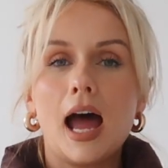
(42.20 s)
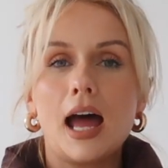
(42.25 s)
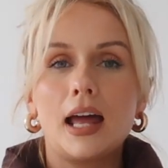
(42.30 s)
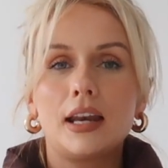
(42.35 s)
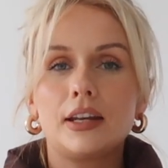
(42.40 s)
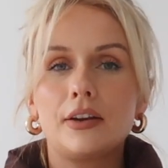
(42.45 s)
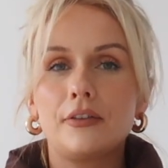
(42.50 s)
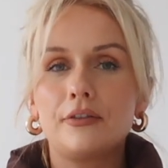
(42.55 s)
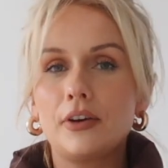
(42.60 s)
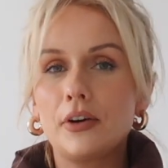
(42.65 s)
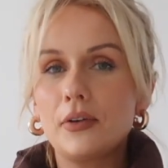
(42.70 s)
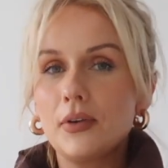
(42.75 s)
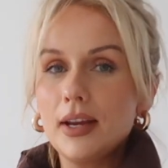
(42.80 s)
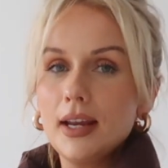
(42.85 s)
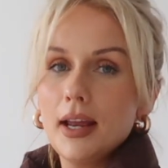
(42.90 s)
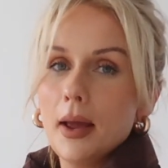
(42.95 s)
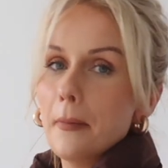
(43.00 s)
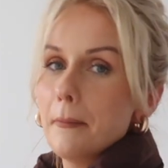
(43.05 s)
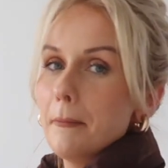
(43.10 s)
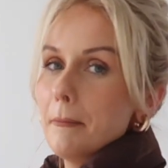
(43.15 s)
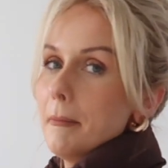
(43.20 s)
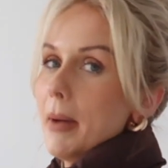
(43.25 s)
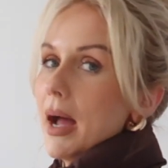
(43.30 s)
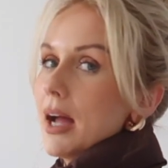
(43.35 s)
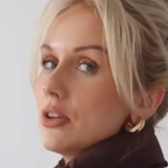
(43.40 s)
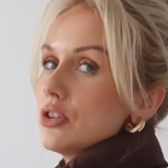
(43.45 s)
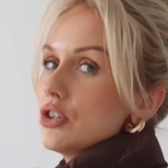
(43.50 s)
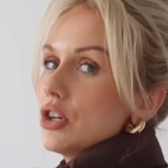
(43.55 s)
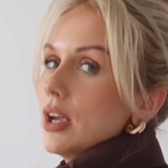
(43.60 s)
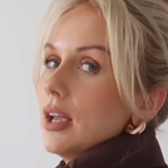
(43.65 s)
and very
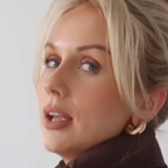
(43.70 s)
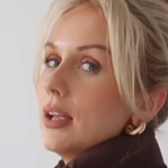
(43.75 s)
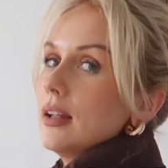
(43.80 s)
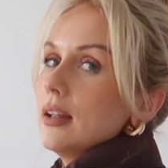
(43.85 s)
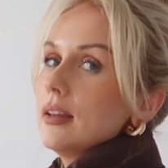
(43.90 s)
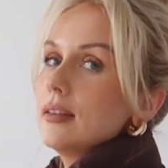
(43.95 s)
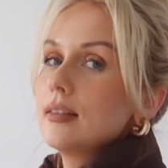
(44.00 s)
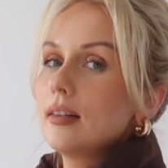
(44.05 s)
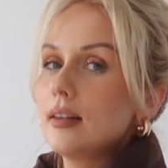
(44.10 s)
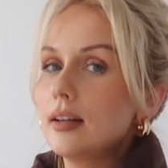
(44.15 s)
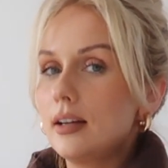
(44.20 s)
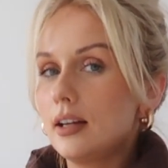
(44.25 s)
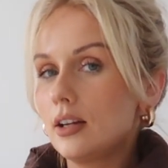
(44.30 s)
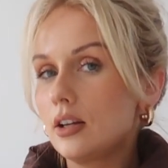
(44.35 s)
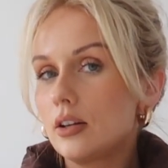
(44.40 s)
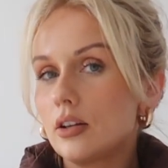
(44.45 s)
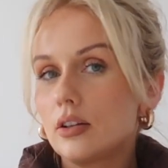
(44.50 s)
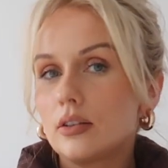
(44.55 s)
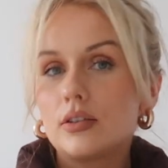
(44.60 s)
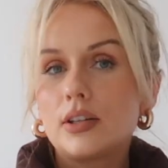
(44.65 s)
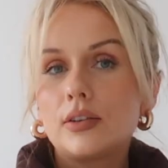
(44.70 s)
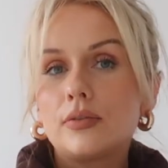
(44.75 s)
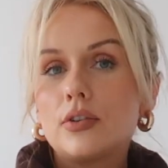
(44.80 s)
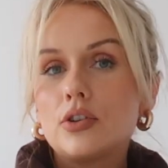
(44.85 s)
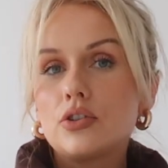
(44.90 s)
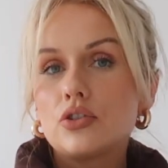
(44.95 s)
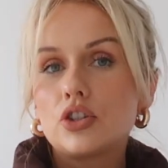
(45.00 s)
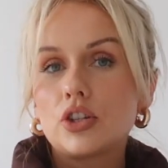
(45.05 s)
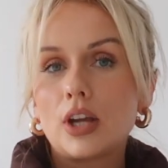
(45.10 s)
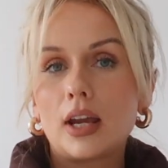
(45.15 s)
matching. It's like
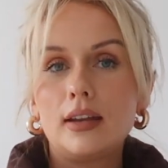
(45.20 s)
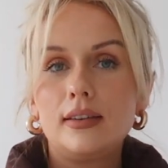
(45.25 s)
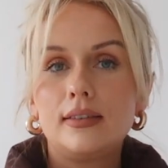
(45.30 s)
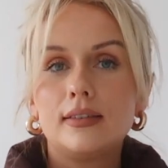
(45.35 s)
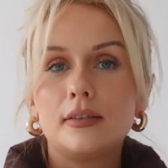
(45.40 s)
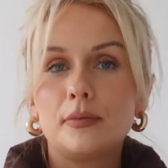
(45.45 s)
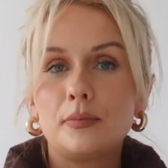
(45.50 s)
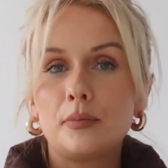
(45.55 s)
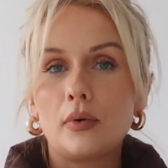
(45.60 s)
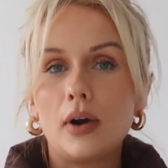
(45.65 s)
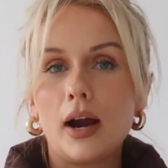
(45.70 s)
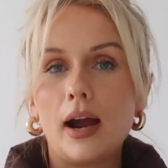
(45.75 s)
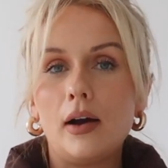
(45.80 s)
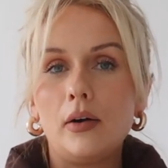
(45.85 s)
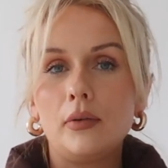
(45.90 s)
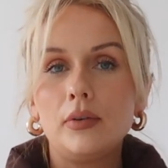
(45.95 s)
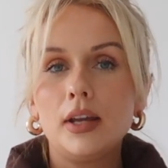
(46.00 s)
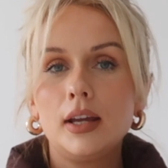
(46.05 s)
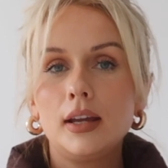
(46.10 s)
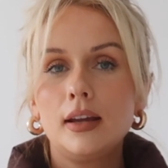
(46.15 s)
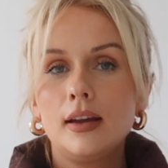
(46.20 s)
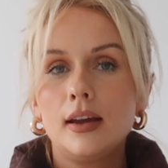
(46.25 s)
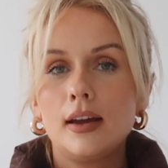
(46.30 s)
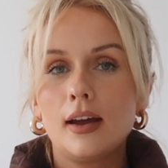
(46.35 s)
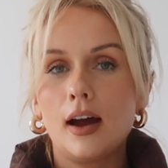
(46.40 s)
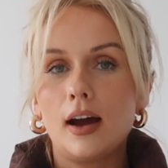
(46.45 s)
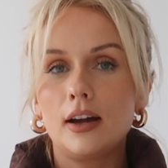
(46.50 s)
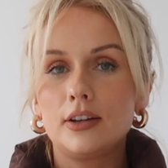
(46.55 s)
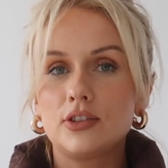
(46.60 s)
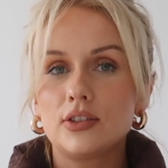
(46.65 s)
different shades of brown.
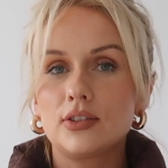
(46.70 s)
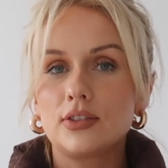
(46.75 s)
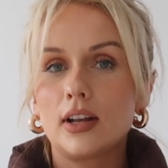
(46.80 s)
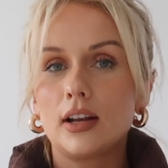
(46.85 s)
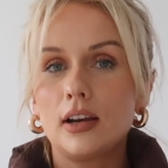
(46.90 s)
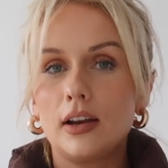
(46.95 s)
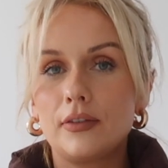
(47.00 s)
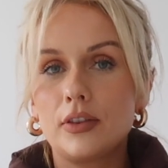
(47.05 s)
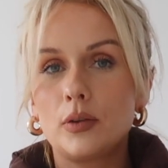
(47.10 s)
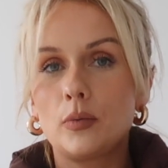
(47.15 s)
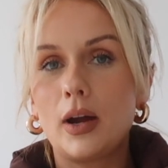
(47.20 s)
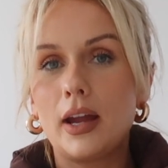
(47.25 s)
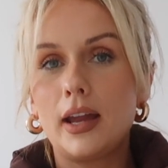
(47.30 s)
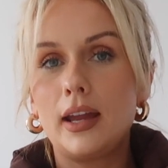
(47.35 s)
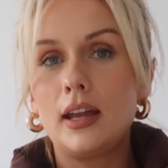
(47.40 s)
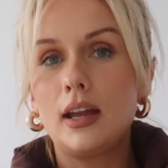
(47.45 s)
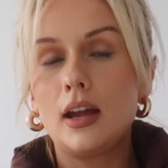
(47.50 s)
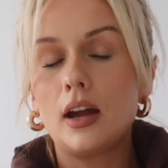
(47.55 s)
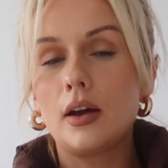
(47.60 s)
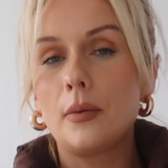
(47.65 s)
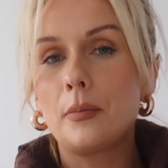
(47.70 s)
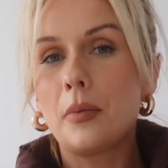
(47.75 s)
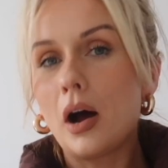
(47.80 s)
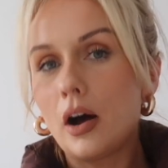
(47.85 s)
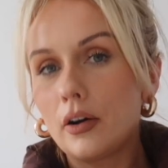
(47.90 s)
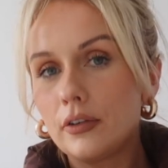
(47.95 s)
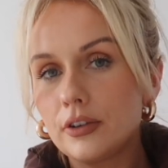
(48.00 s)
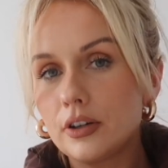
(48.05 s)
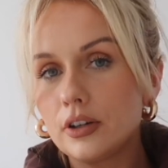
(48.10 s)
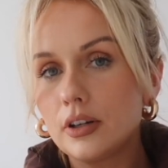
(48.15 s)
I just love the way
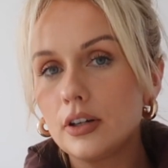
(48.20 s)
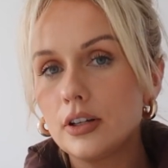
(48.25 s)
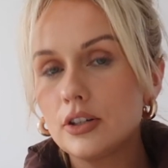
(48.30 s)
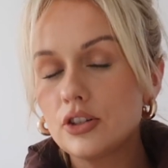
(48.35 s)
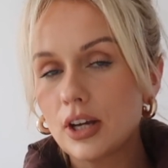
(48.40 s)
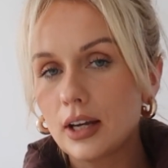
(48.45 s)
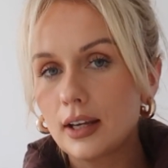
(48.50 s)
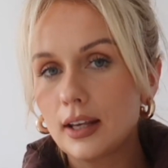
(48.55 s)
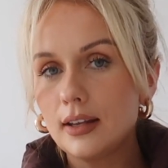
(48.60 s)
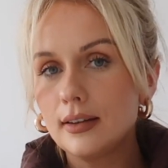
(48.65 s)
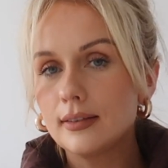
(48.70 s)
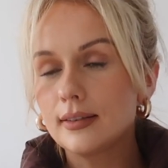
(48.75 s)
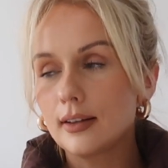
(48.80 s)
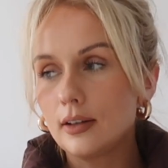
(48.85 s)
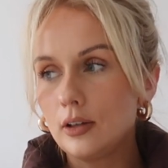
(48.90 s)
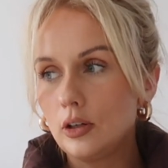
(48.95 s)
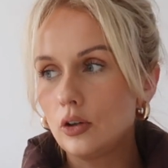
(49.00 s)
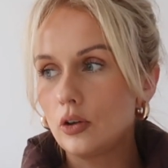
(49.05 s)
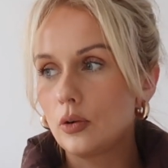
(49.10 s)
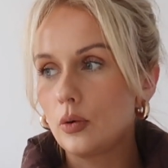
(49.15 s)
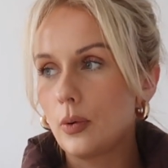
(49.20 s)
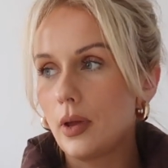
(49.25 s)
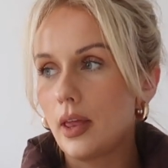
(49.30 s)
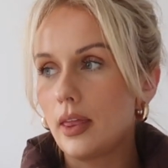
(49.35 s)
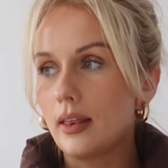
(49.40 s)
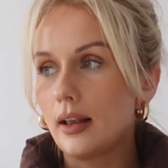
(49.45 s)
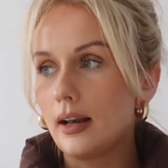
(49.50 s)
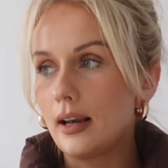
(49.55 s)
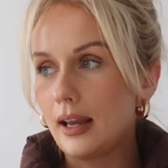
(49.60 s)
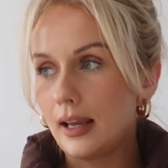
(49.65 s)
puffer jackets look
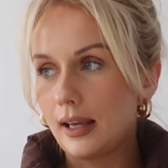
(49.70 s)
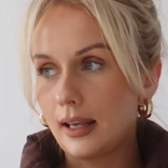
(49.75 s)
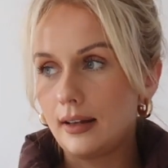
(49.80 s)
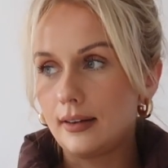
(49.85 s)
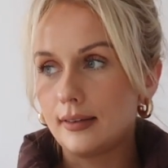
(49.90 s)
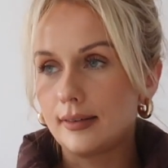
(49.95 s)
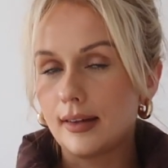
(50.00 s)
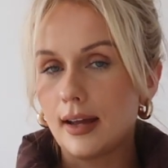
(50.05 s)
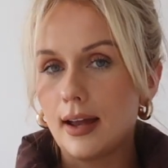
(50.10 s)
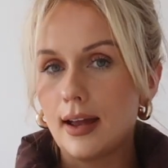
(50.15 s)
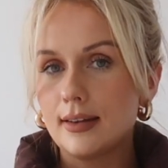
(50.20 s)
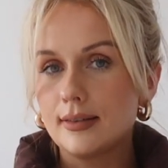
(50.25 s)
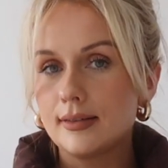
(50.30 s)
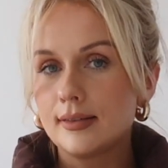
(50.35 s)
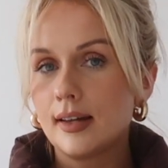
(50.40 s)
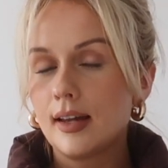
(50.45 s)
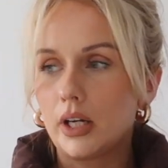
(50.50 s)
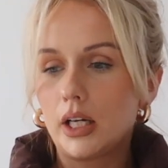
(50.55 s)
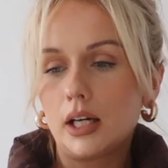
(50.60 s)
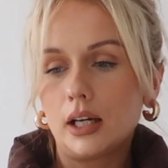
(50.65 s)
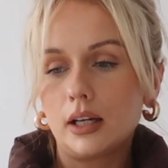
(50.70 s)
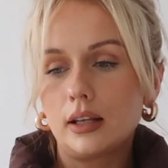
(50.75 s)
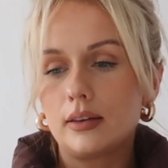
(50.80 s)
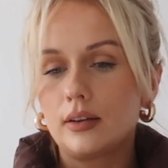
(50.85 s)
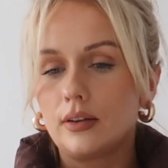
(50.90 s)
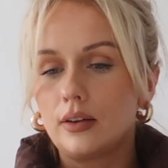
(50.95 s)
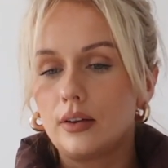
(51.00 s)
with a legging set. Really like